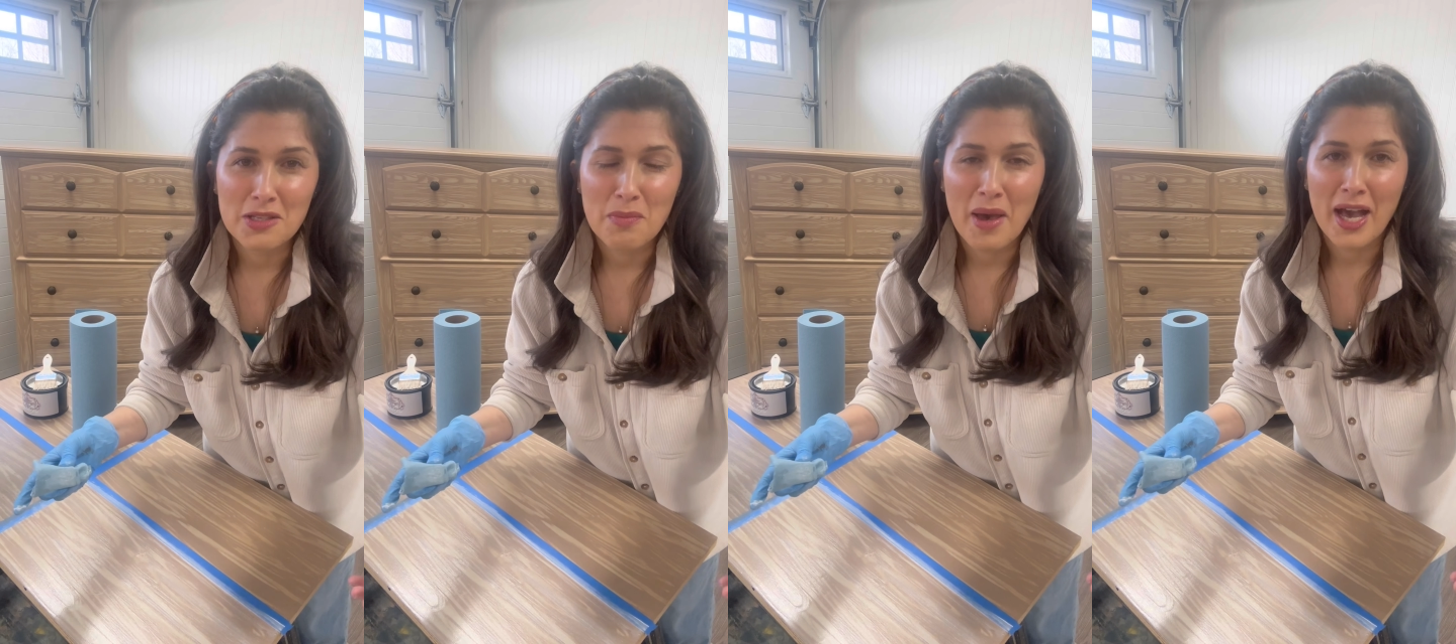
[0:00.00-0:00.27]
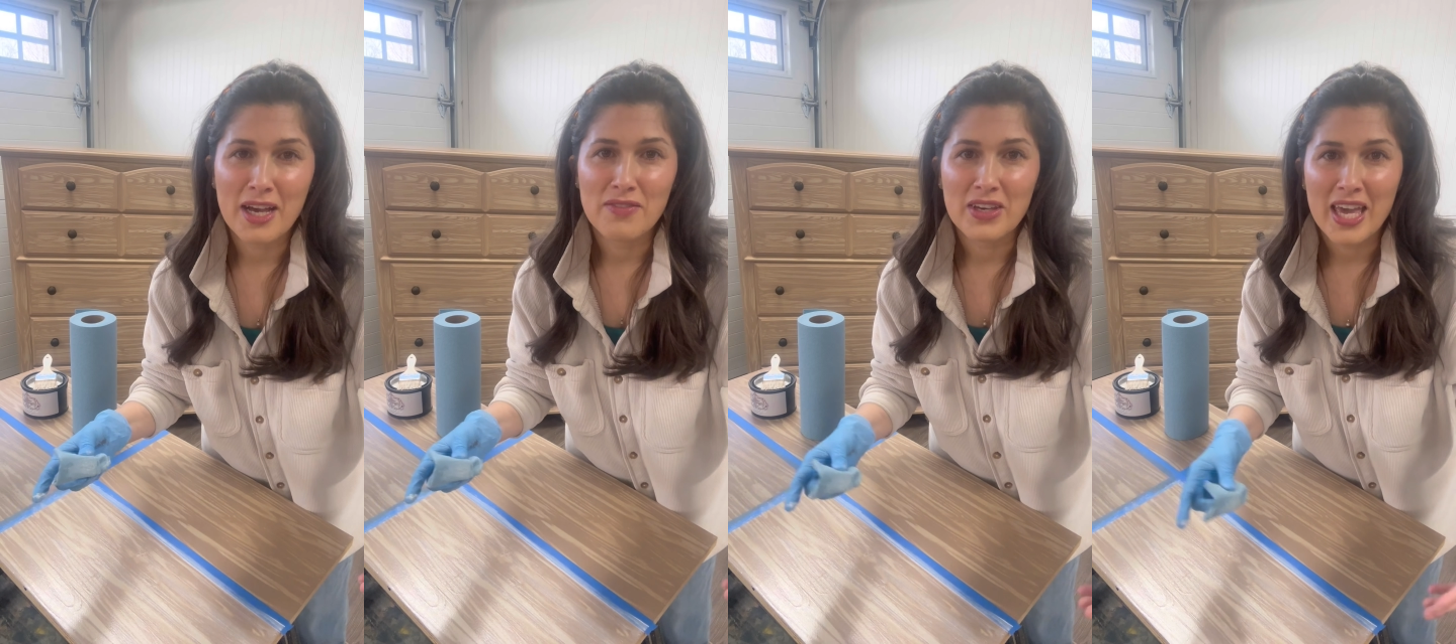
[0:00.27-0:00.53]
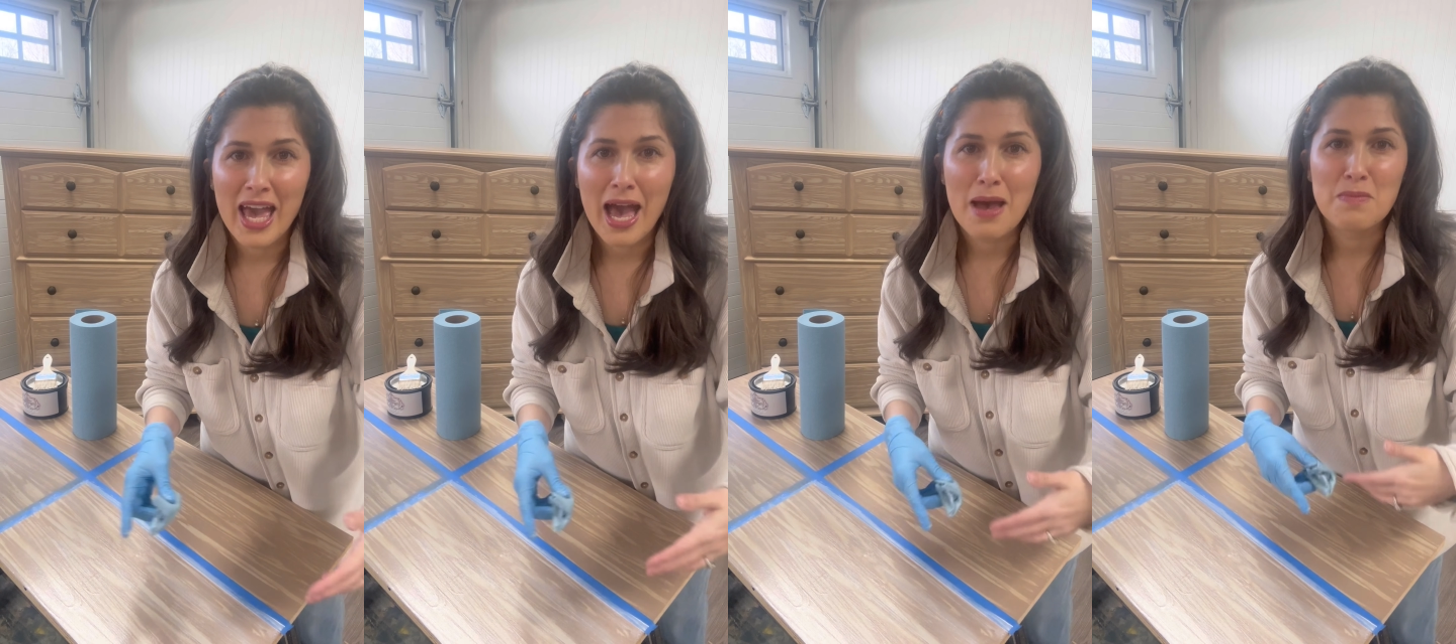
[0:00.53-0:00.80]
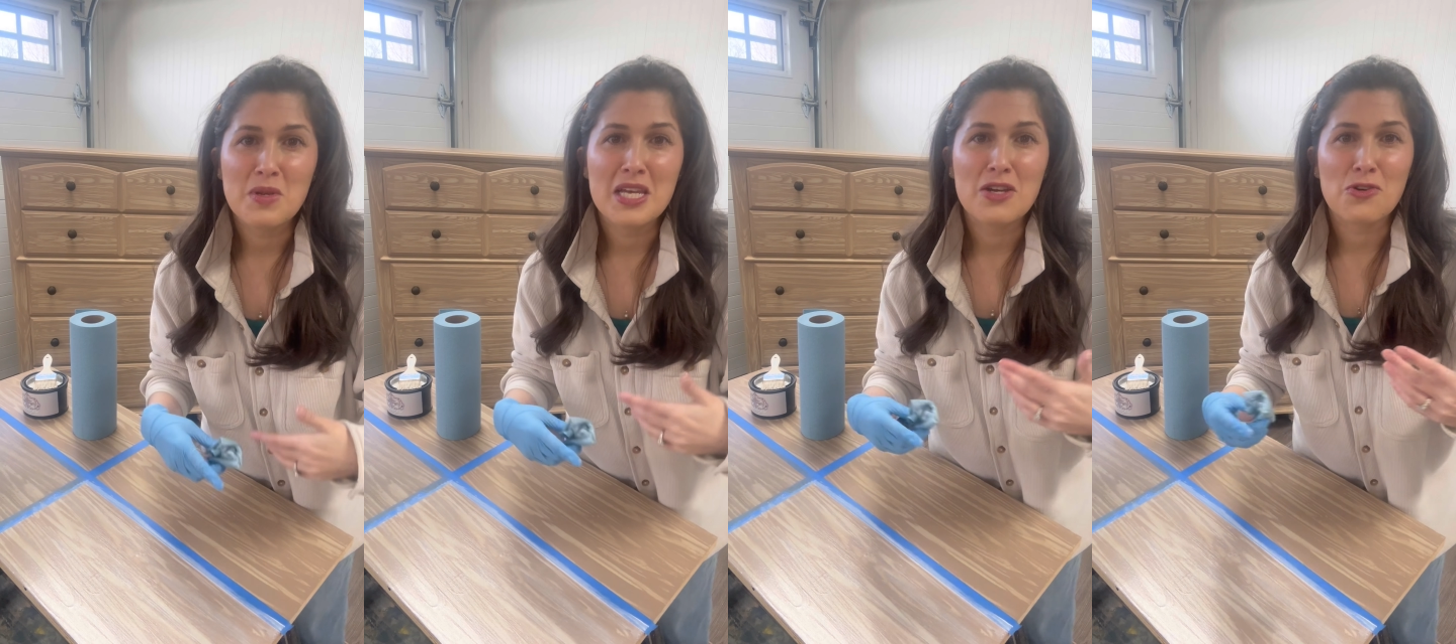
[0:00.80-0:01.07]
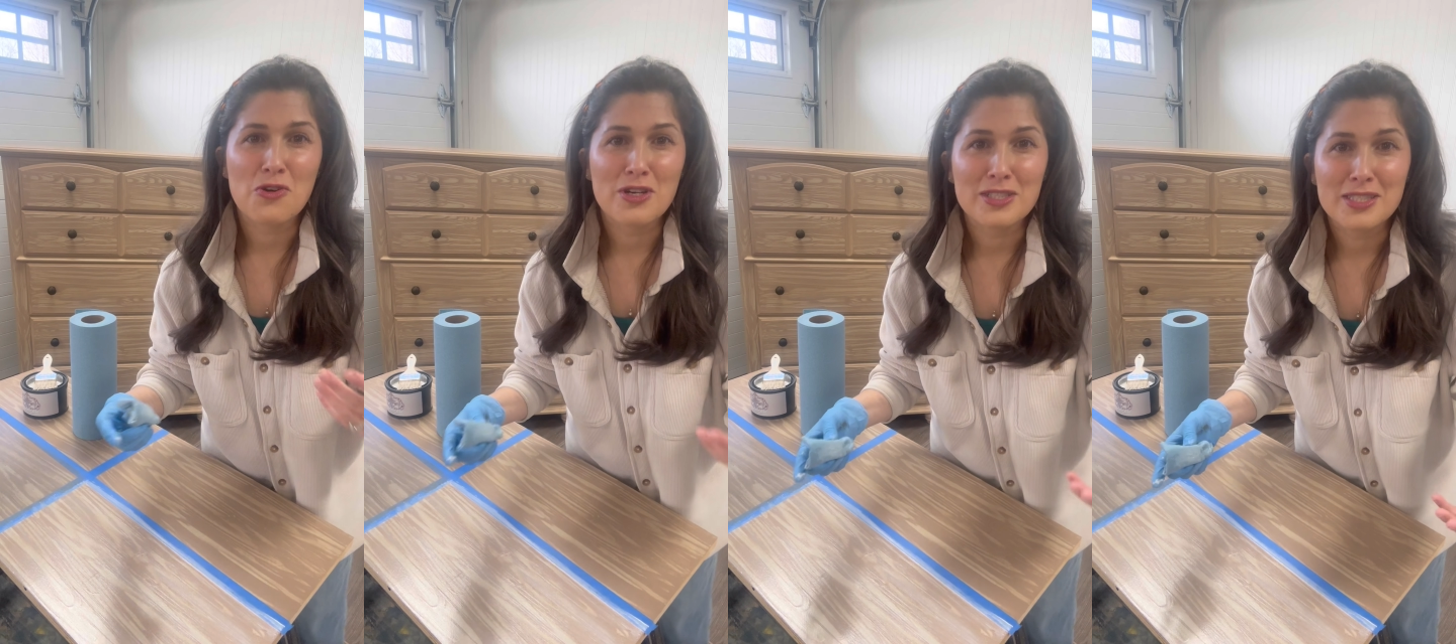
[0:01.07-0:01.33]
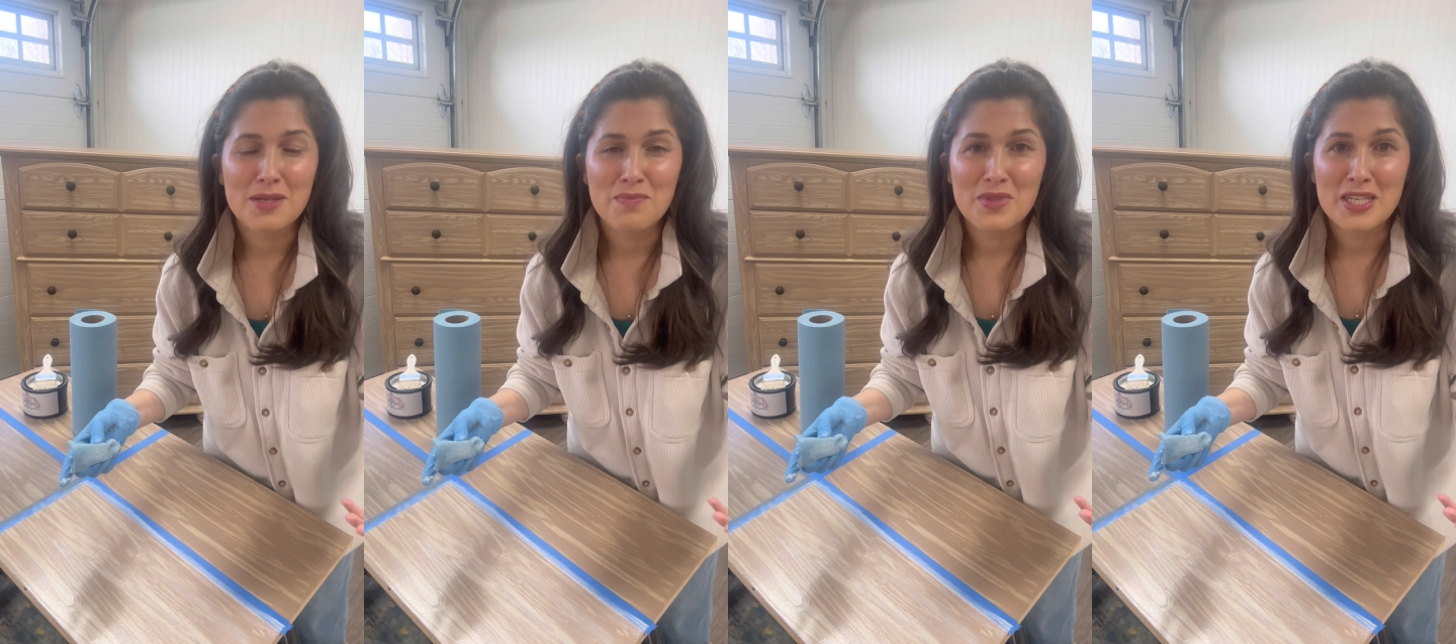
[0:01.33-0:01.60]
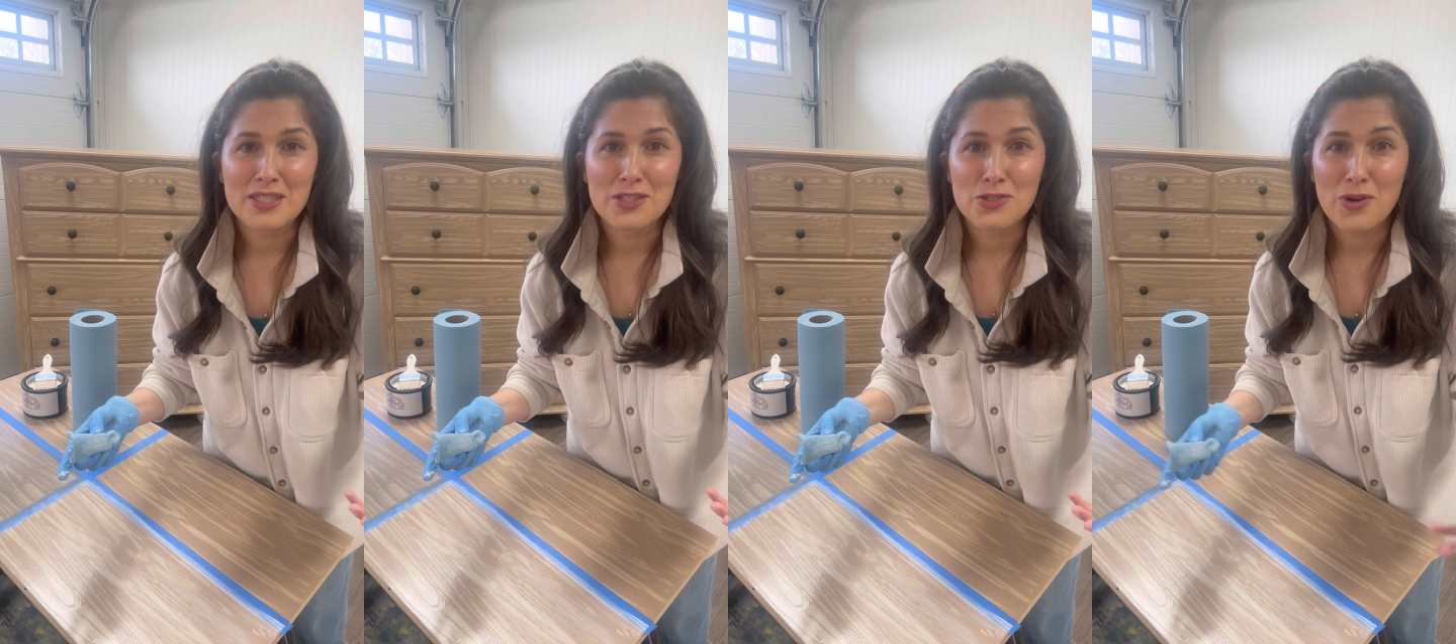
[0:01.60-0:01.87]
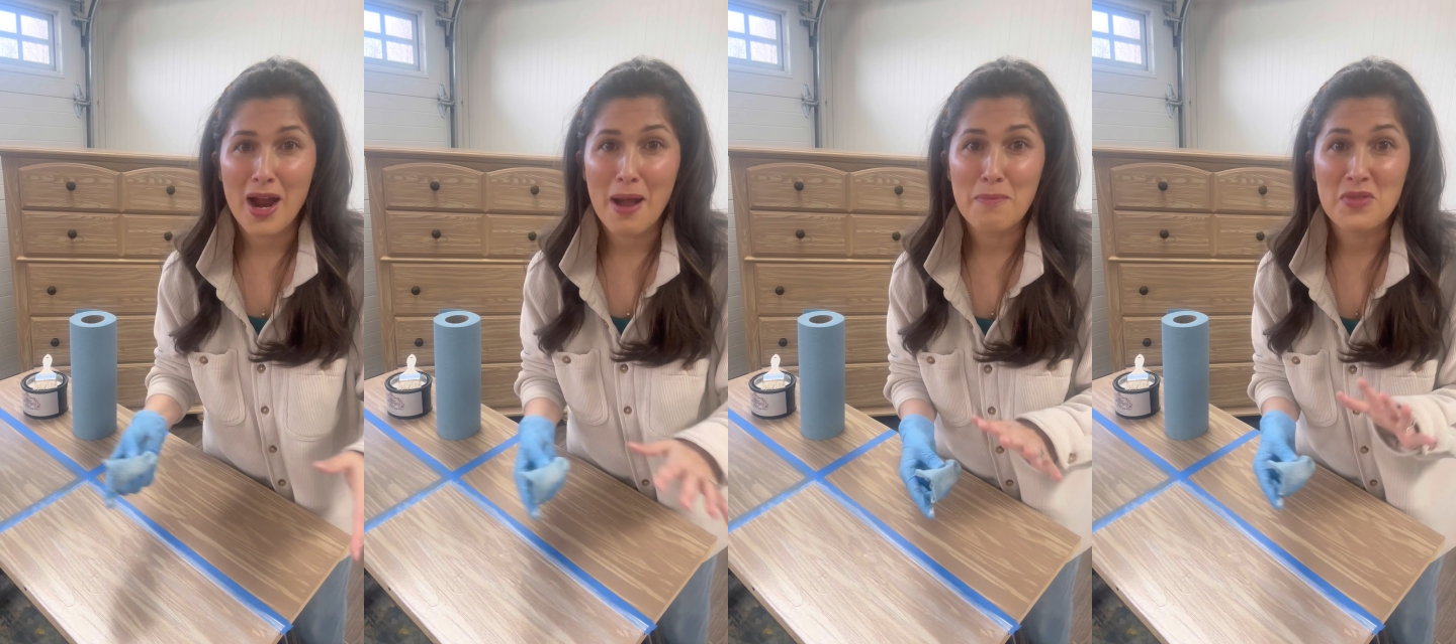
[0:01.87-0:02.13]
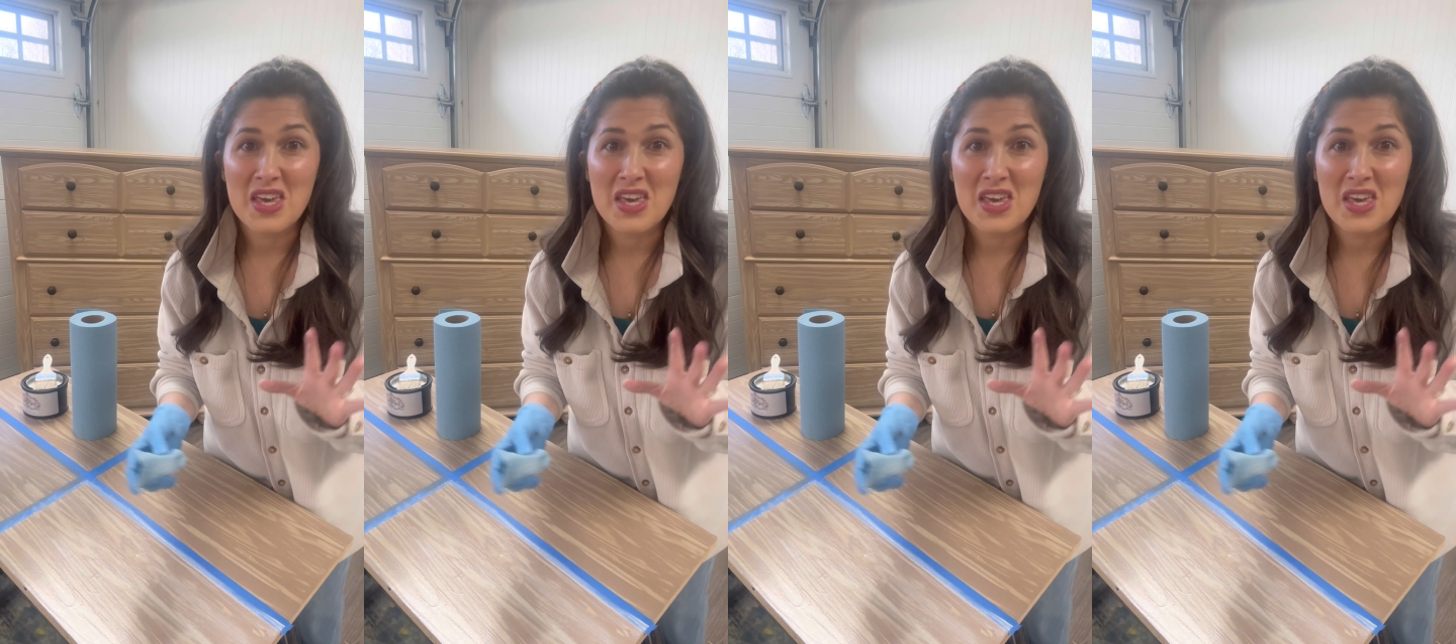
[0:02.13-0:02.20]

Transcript: back of a cabinet or on something scrap,